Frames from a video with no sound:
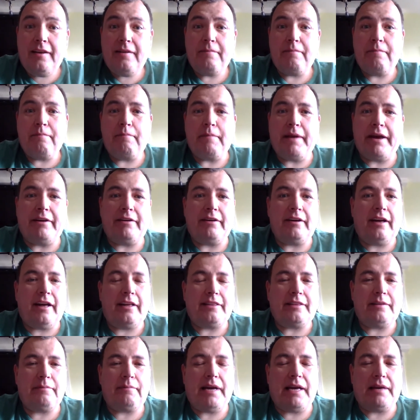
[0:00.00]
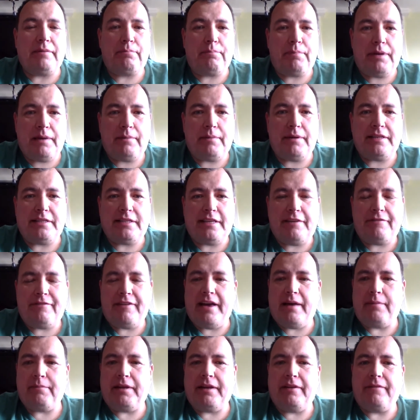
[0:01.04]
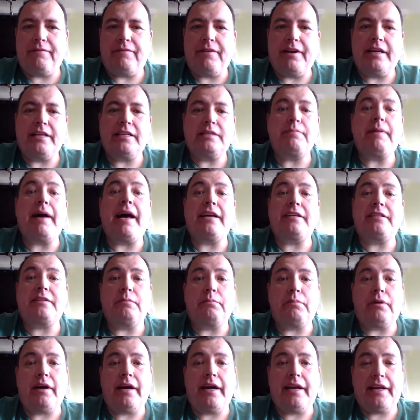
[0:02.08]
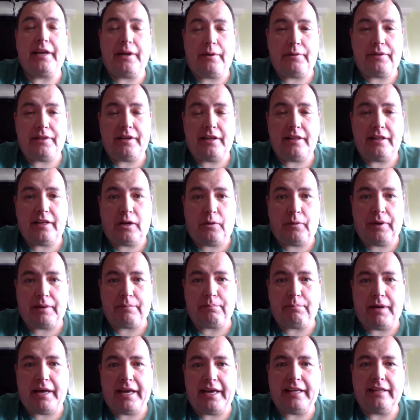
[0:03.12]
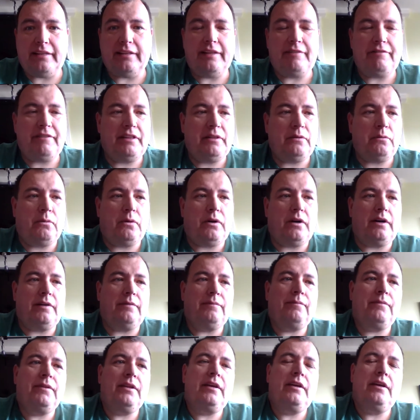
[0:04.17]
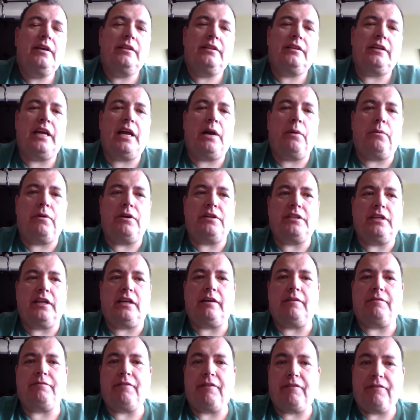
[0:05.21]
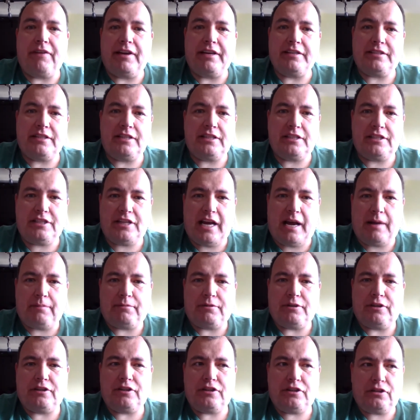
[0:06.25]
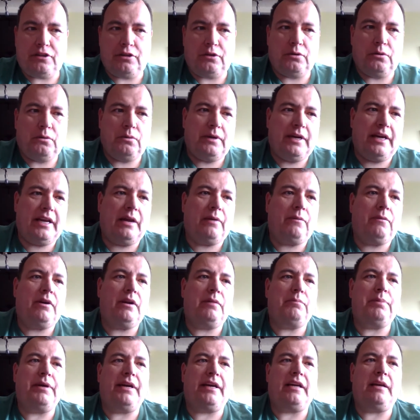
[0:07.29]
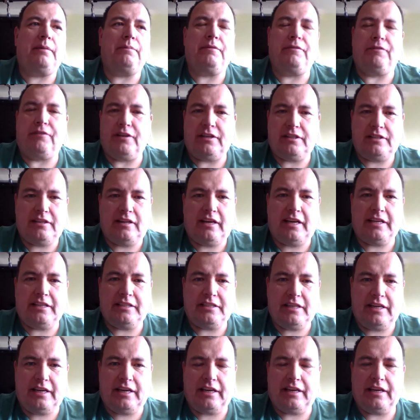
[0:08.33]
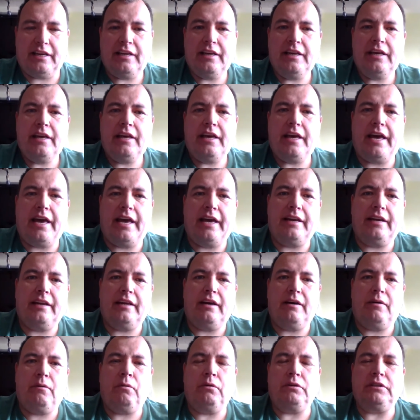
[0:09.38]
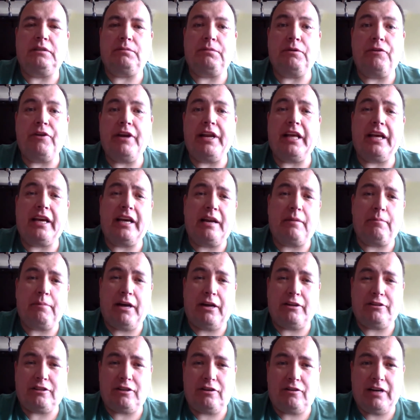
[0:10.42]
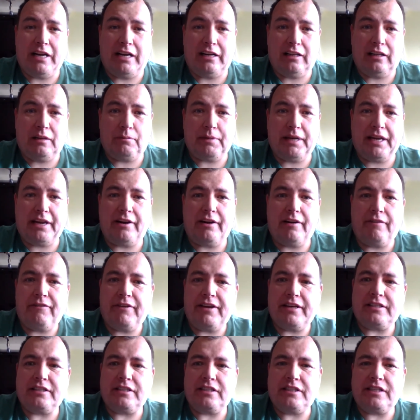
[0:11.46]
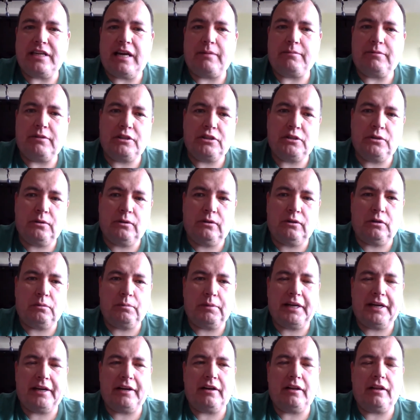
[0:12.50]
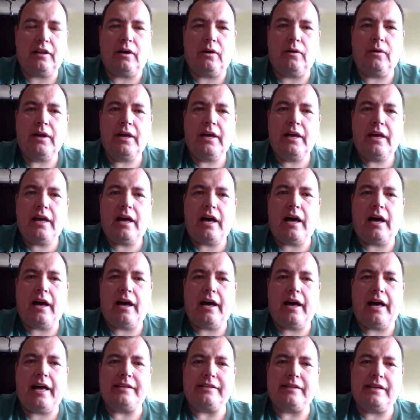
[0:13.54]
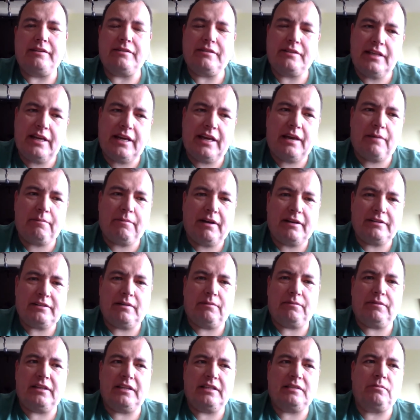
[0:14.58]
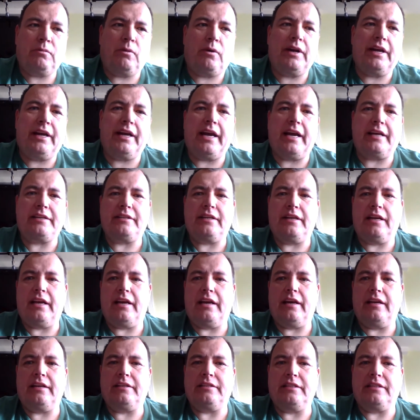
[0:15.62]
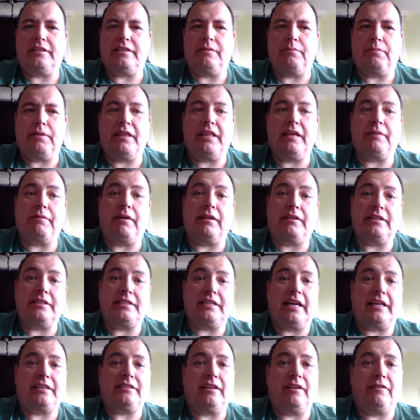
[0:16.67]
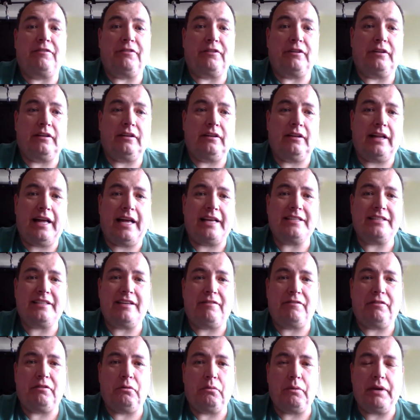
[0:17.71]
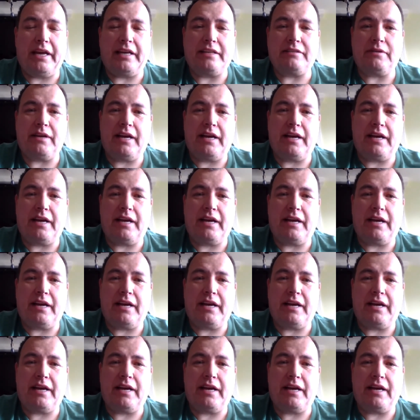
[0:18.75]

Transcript: Maranatha, my PBC family and friends, Pastor Brian here with another quick bite, living the word. Today, our word's going to come from Ephesians chapter 2, and I want to pick it up at verse 19. And uh, we'll just be reading, kind of bouncing around a little bit here in Ephesians chapter 2 a little bit here, though. Uh, as I was thinking about something this morning, actually, I just have been thinking about this actually for the last several weeks.